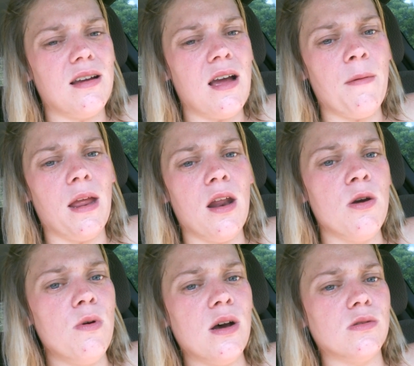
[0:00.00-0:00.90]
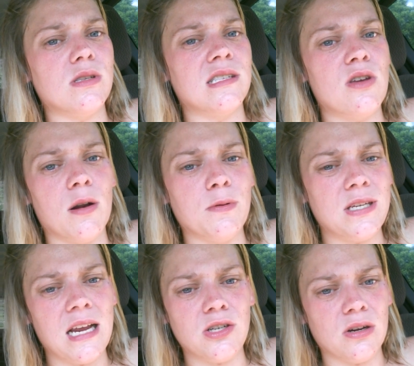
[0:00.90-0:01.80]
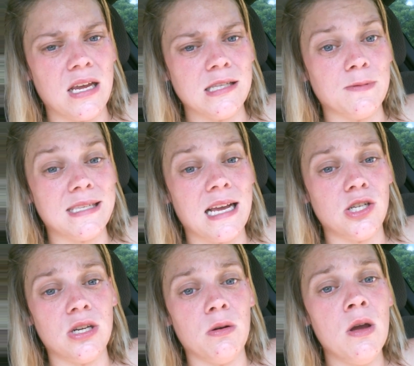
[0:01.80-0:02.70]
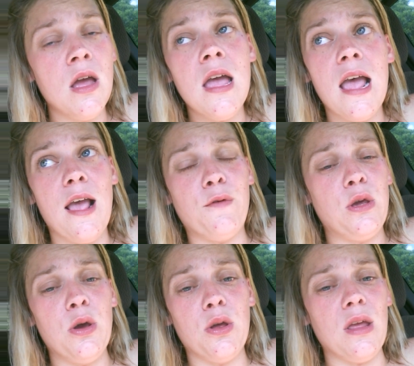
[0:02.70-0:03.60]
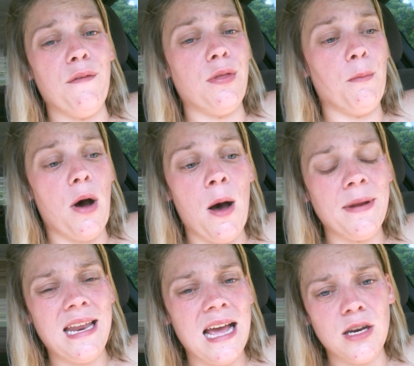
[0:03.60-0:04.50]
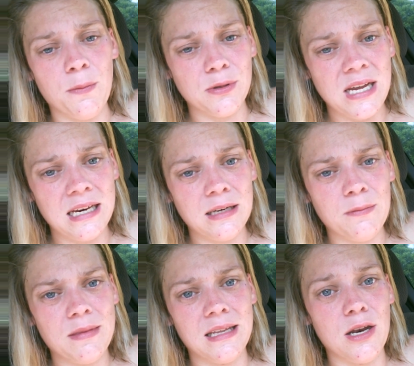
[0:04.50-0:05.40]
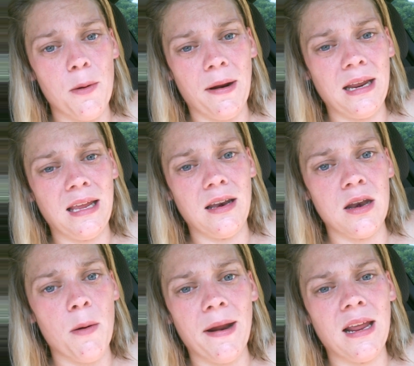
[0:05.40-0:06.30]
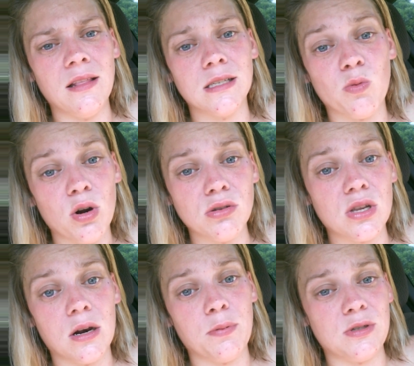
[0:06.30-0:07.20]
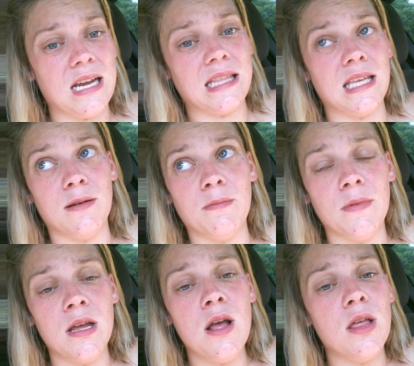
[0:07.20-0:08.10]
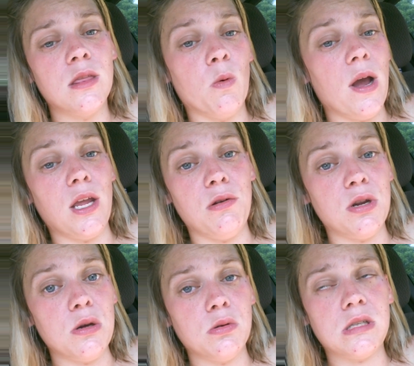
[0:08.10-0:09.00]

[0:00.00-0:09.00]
I mean, who else is going to protect your kids besides you? If the mom and dad don't protect them, then nobody in this world is going to protect them the way you do.